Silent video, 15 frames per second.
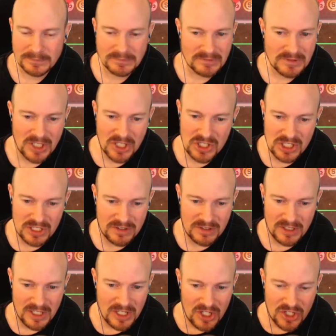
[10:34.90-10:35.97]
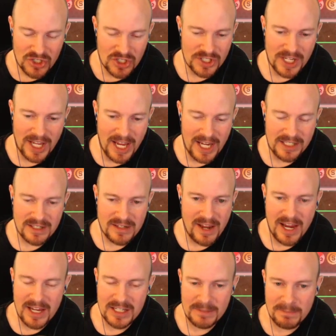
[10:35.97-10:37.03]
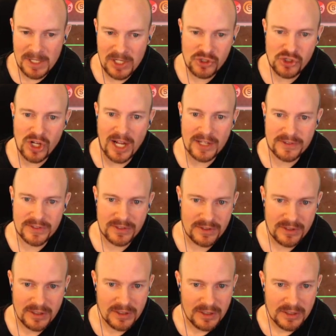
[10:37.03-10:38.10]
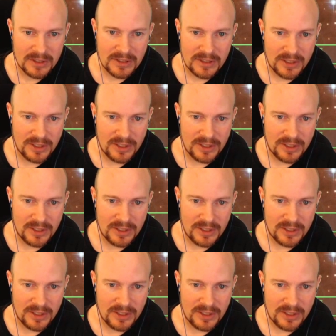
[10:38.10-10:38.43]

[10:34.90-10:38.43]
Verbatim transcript: It's just, it's just eight ASB shots. I